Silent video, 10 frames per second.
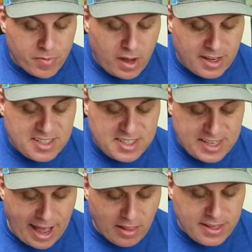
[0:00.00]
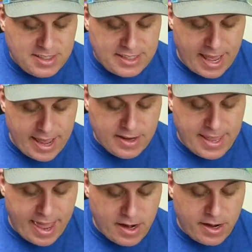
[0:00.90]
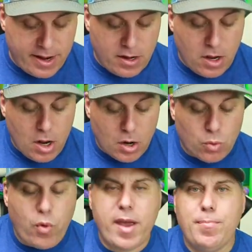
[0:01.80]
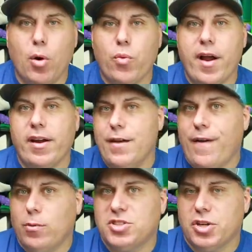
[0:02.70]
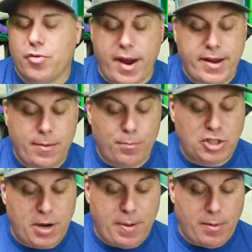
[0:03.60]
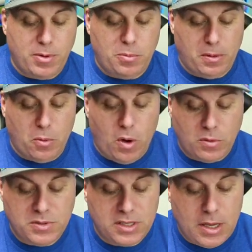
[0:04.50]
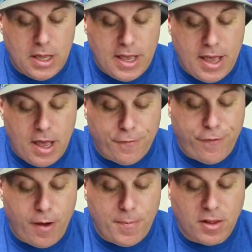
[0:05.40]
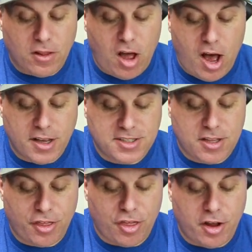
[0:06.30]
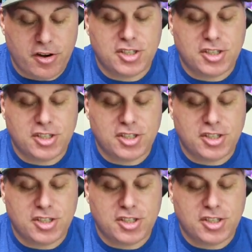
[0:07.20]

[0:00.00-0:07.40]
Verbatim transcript: a solid 10 candidate Rainbow Rare, if I was to grade it, which I probably won't, from Lost Thunder.